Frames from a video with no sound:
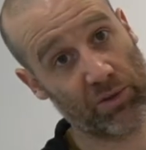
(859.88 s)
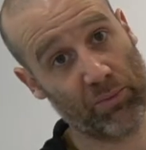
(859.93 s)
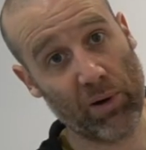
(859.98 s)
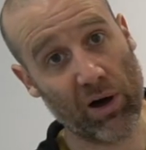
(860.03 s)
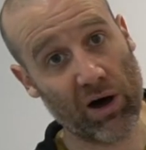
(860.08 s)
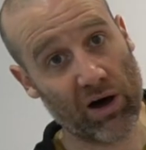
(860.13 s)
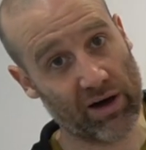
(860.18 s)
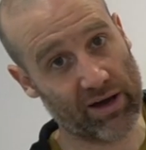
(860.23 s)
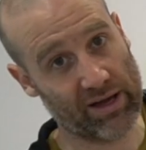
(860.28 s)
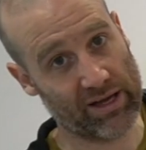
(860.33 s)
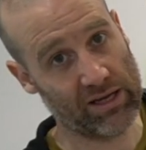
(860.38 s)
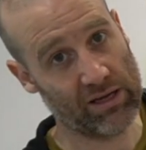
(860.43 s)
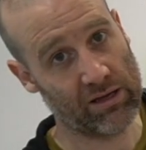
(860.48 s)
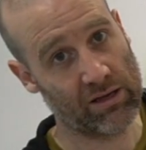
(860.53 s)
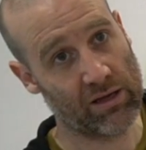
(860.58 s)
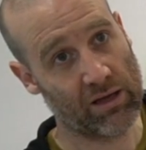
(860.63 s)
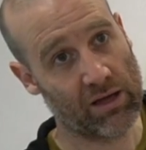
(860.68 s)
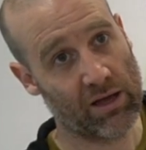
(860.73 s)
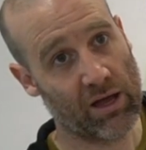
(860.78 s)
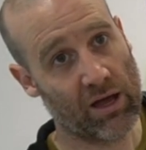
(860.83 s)

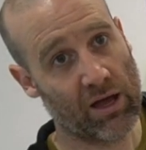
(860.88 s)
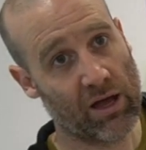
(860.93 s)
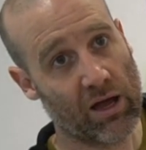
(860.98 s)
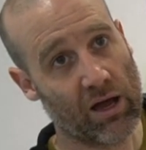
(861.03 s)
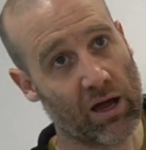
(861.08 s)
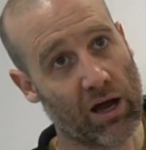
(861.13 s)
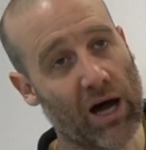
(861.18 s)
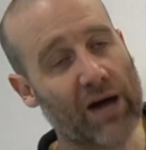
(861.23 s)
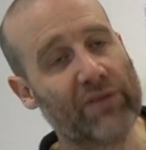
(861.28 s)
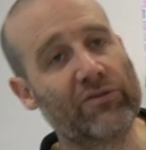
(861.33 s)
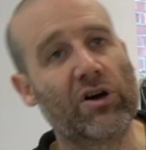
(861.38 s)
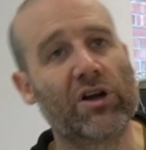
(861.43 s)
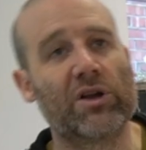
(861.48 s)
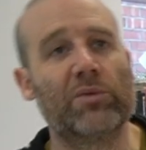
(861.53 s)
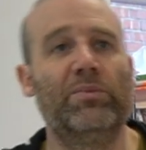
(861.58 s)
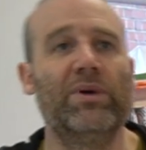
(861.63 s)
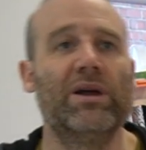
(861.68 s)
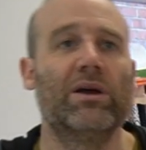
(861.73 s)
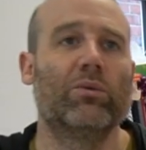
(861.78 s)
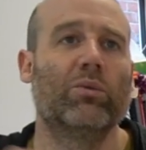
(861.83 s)
Pi, I've got a
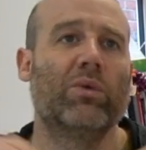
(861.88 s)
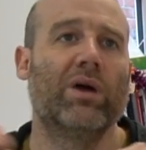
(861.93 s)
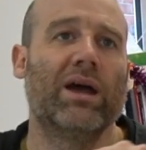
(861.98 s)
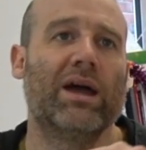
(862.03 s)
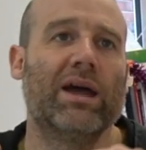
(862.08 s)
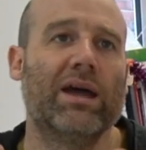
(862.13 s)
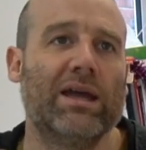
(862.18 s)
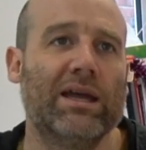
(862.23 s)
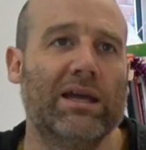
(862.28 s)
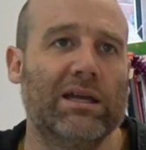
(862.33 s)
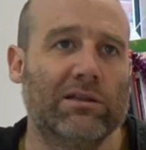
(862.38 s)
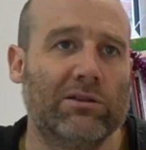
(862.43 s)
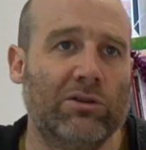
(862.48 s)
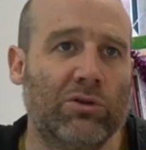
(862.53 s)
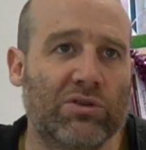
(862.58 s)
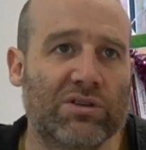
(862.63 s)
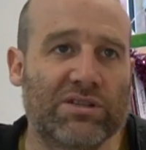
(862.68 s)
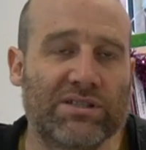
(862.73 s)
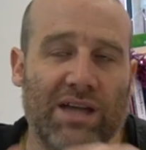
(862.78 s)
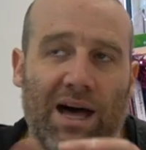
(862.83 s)
bit where it
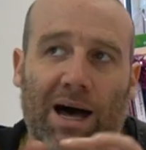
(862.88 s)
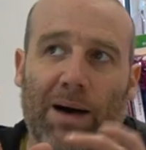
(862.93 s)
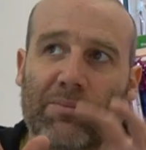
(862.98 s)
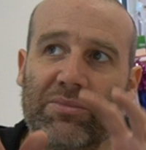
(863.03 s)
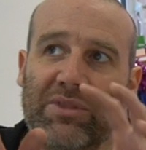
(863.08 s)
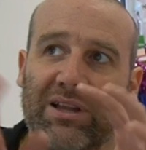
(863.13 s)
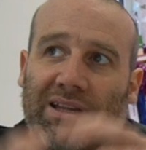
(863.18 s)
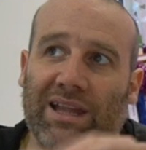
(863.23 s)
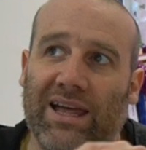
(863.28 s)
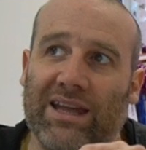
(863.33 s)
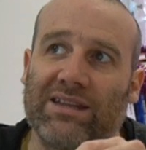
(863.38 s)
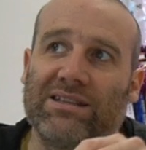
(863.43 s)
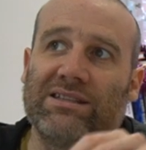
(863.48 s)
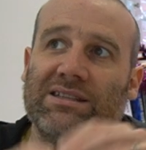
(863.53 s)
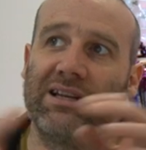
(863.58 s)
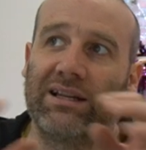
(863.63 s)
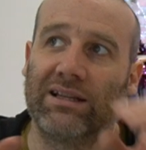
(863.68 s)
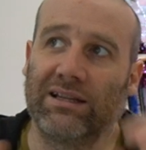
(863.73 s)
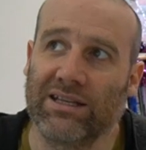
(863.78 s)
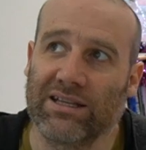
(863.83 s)
looks up the letters
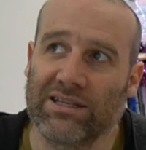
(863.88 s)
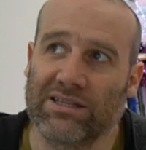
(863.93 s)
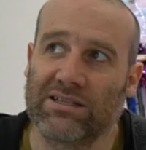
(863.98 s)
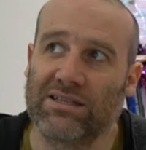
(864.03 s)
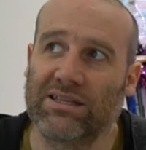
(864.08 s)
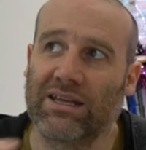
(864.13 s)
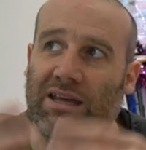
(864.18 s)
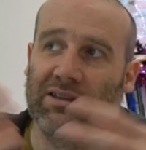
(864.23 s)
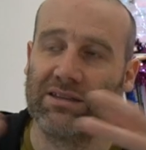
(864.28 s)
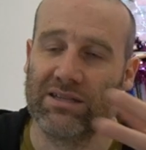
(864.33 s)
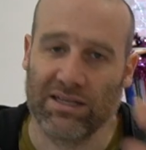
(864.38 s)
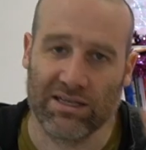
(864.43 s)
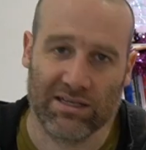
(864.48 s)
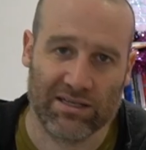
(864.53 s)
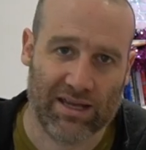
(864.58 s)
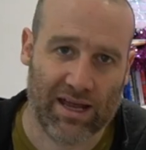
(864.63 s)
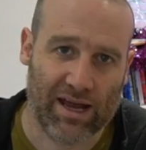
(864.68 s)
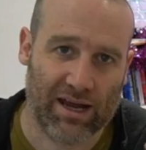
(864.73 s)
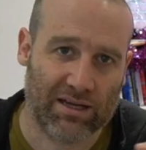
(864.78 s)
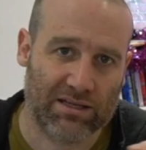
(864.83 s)
in a list to get the
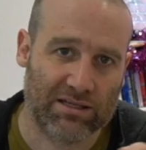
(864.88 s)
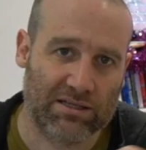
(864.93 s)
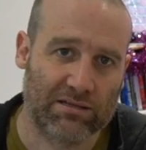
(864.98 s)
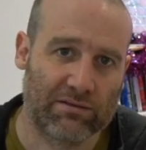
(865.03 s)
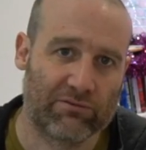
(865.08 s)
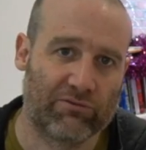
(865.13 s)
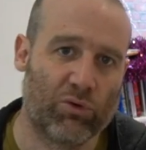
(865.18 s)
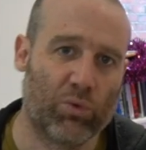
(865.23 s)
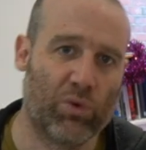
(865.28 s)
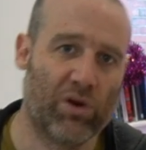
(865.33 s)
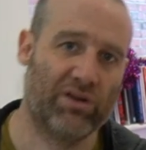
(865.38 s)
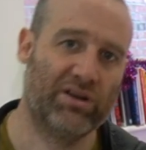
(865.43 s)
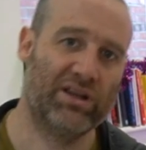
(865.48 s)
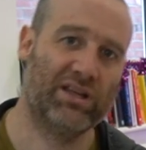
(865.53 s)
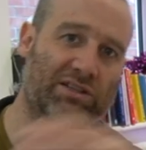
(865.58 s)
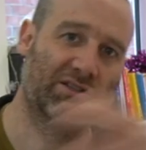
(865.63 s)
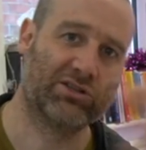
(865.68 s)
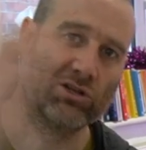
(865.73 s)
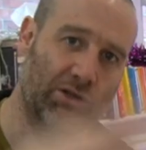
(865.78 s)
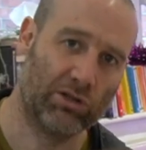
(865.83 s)
index for where it
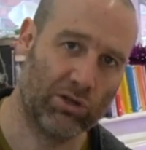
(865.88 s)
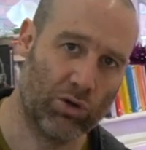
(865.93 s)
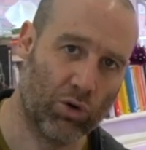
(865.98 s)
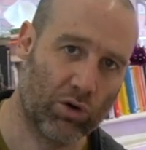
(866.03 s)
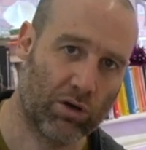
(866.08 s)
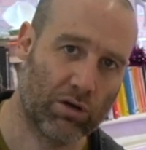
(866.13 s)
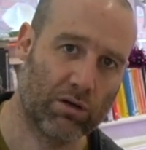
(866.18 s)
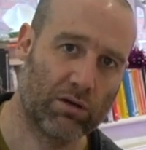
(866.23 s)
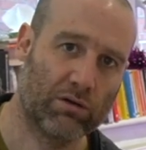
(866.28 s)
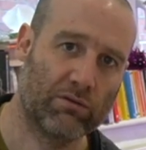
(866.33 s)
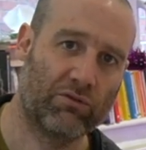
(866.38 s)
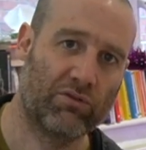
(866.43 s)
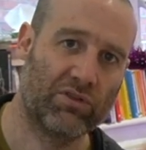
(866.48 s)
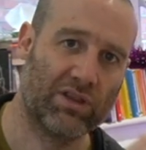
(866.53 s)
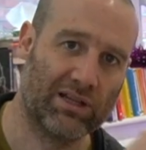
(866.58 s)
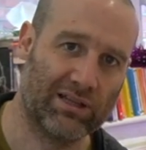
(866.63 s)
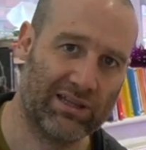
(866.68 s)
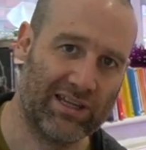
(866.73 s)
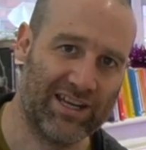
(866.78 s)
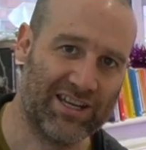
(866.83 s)
needs to look for
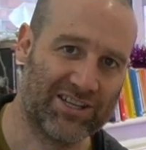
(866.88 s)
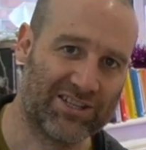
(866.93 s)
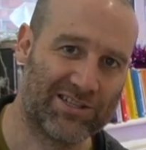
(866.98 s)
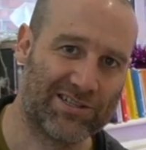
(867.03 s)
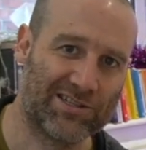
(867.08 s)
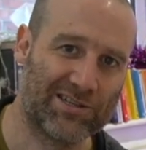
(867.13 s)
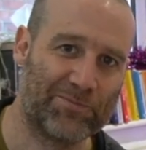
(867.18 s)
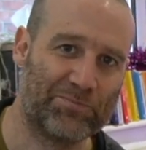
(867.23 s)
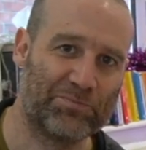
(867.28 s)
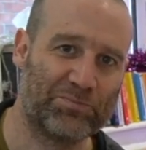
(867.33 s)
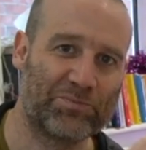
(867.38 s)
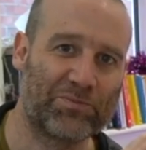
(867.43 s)
the list